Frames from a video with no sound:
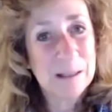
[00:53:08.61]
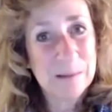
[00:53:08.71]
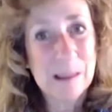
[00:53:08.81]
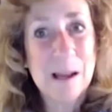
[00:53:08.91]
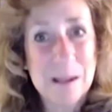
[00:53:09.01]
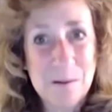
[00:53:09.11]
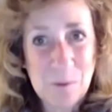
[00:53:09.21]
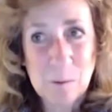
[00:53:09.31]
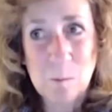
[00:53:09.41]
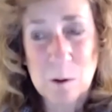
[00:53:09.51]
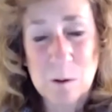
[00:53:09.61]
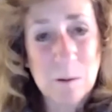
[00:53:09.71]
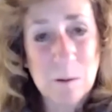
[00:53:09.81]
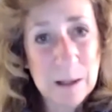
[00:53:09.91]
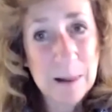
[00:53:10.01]
life, we're
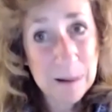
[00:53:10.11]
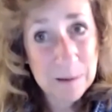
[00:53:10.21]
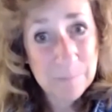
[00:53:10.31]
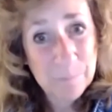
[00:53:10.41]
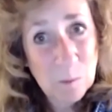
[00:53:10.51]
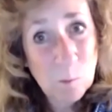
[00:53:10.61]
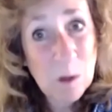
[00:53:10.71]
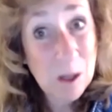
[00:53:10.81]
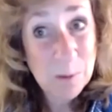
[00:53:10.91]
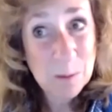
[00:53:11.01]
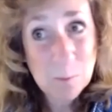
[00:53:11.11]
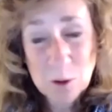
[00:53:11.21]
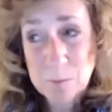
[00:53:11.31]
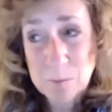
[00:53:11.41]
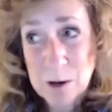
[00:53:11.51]
we're helping birds
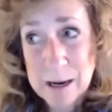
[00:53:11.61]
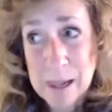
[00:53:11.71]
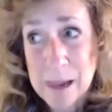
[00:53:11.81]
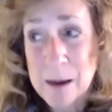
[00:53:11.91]
of prey.